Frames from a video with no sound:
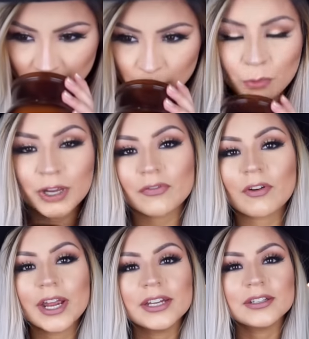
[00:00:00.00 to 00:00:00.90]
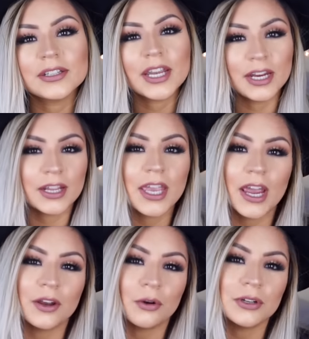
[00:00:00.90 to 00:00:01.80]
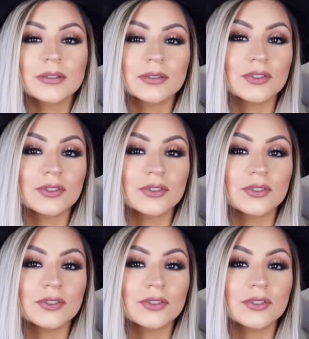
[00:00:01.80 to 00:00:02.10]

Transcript: a boyfriend in a candle.